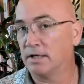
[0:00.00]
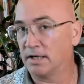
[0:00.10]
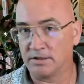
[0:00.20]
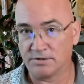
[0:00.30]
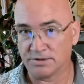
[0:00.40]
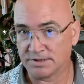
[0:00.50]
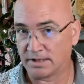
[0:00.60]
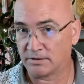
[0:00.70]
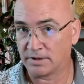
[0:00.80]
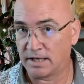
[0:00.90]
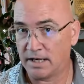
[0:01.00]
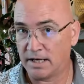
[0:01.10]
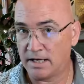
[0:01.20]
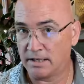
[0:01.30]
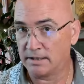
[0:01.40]
and you're just like,
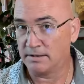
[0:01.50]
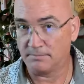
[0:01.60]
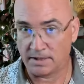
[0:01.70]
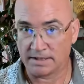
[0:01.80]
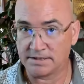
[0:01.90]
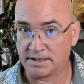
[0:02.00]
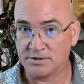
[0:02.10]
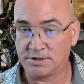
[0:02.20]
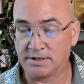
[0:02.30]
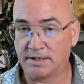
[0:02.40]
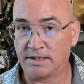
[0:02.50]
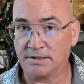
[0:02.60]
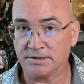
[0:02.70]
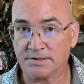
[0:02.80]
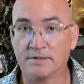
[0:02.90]
okay, my intention
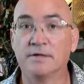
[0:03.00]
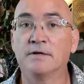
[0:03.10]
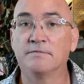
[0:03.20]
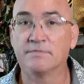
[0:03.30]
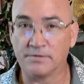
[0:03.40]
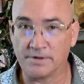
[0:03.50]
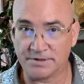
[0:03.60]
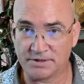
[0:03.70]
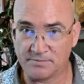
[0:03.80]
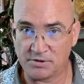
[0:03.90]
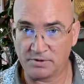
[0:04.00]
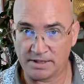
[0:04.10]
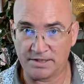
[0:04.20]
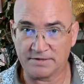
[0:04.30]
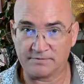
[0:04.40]
is for this to be
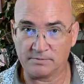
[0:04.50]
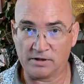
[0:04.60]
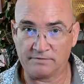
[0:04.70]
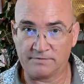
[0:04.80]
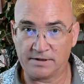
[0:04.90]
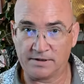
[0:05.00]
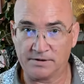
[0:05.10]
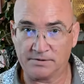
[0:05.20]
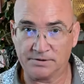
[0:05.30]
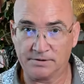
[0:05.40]
released from our field.